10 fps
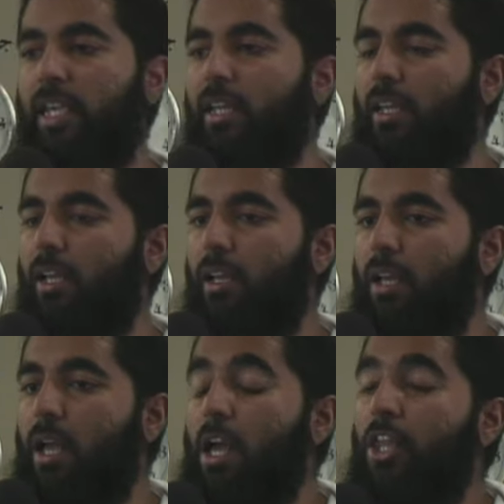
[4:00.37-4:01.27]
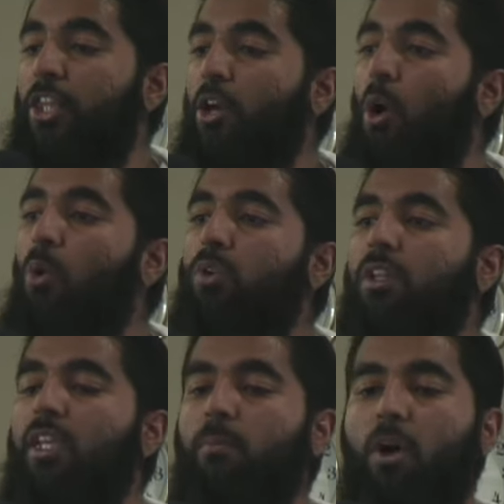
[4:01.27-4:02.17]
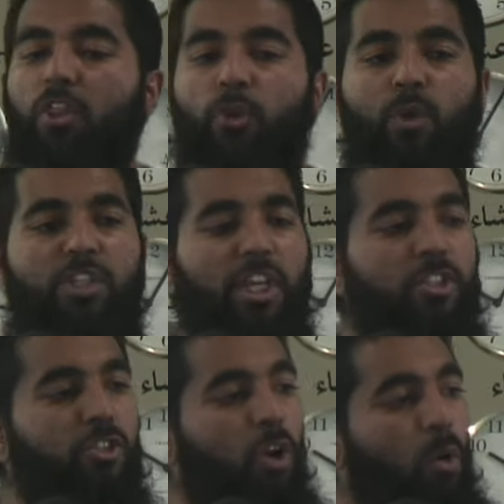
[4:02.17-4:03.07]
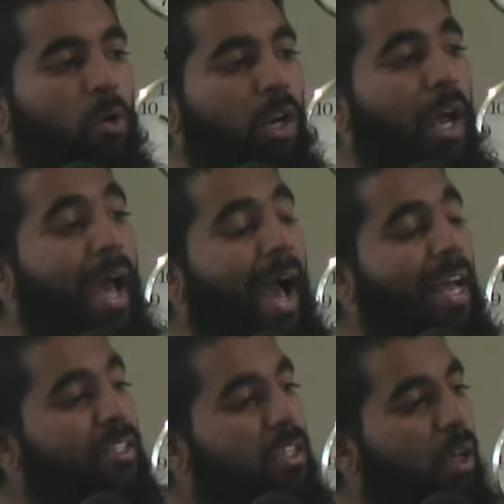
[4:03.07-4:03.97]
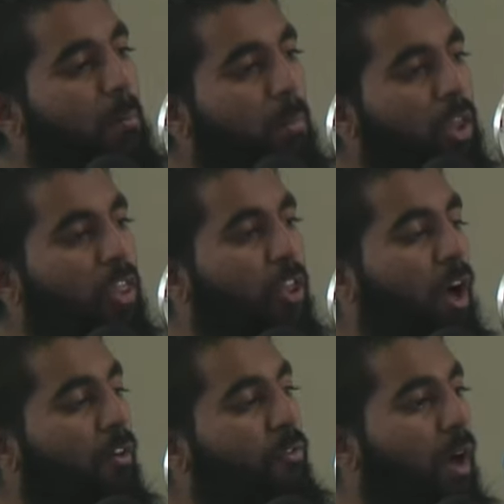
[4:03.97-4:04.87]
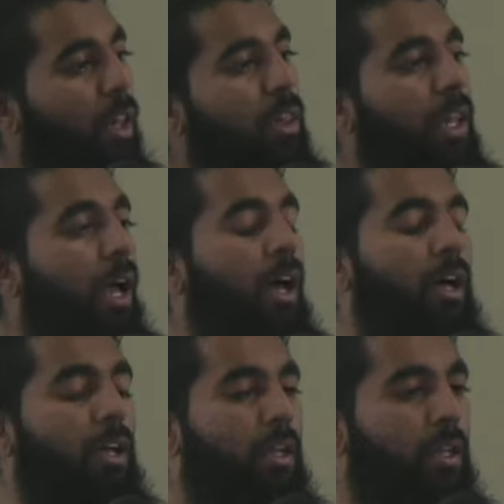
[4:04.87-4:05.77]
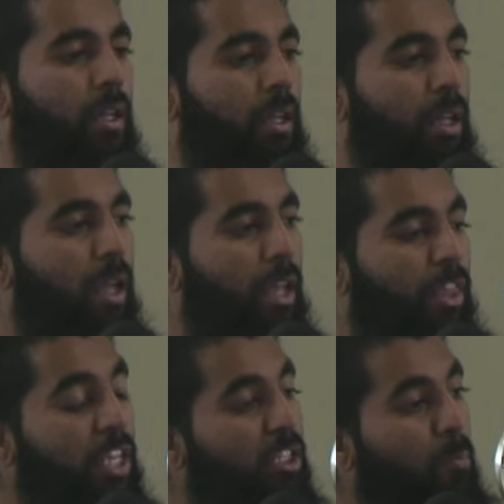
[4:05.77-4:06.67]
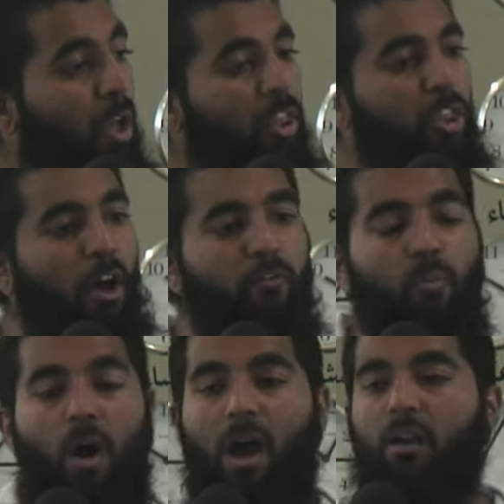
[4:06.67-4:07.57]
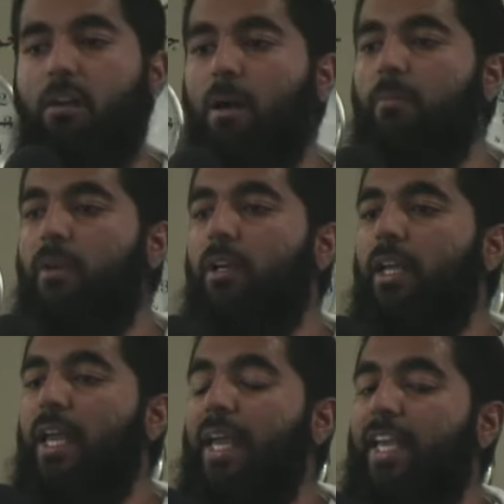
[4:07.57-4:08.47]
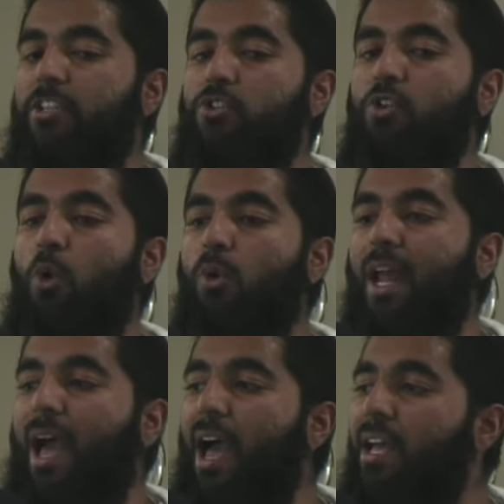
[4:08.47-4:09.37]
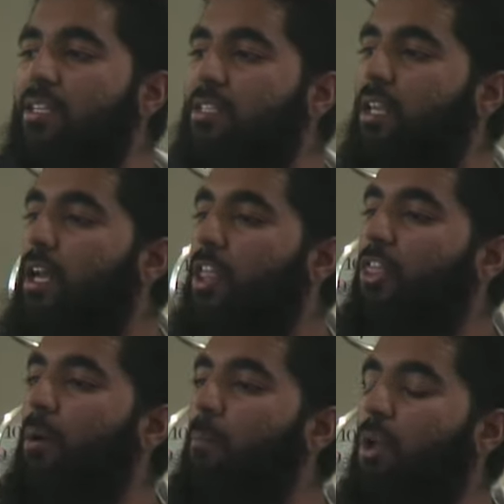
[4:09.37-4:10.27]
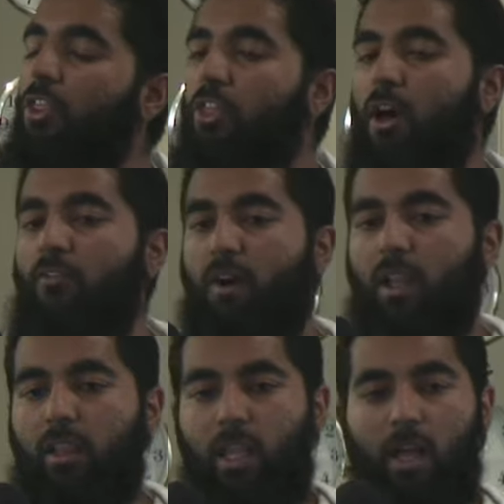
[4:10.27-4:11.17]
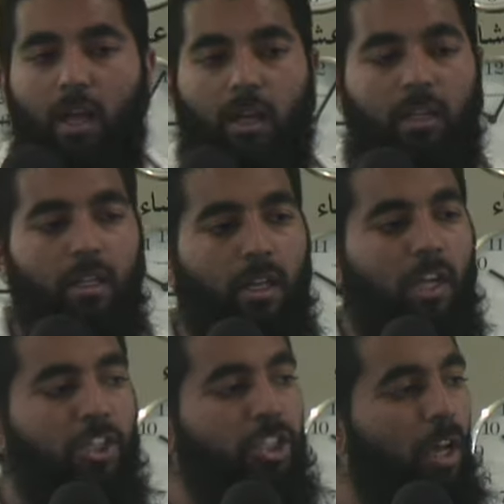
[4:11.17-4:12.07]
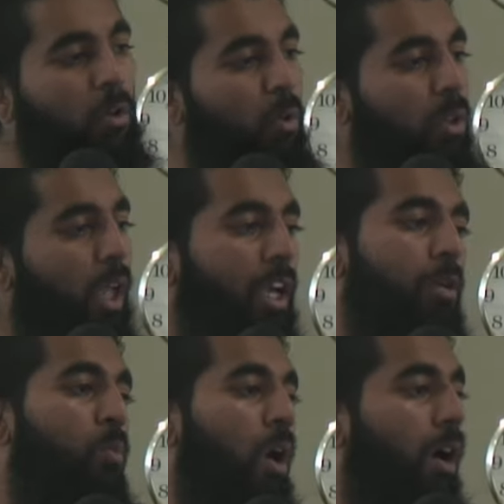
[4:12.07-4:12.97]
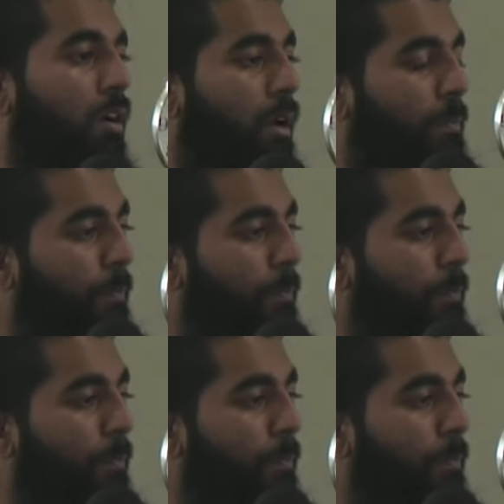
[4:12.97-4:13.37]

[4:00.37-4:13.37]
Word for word: in. The only month which is known as the month of Allah. This month of Muharram is known as the month of Allah, Shahrullah Muharram.